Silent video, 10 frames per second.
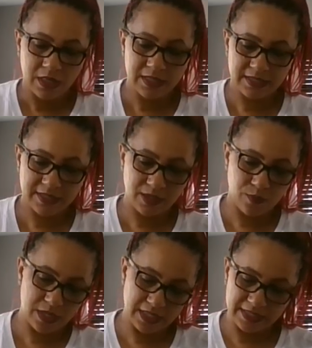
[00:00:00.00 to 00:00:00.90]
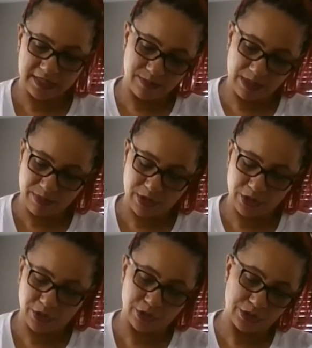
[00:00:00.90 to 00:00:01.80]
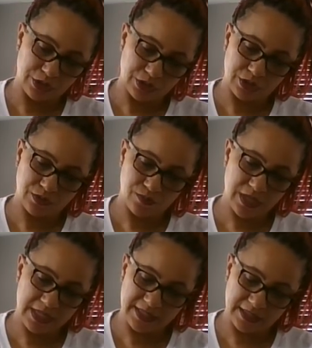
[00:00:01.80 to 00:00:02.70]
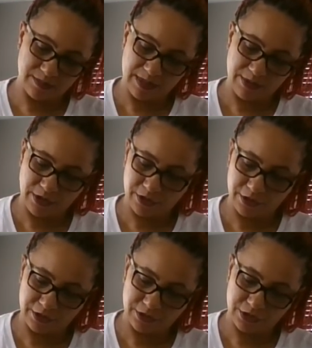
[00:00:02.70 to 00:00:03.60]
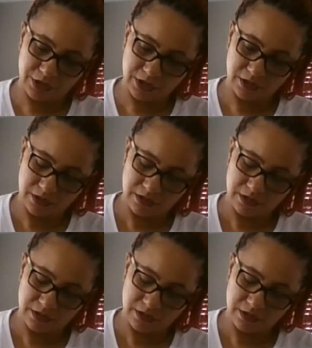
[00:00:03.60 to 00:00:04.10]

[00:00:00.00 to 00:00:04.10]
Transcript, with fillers: Let's see what needs to be purged. What needs to be purged?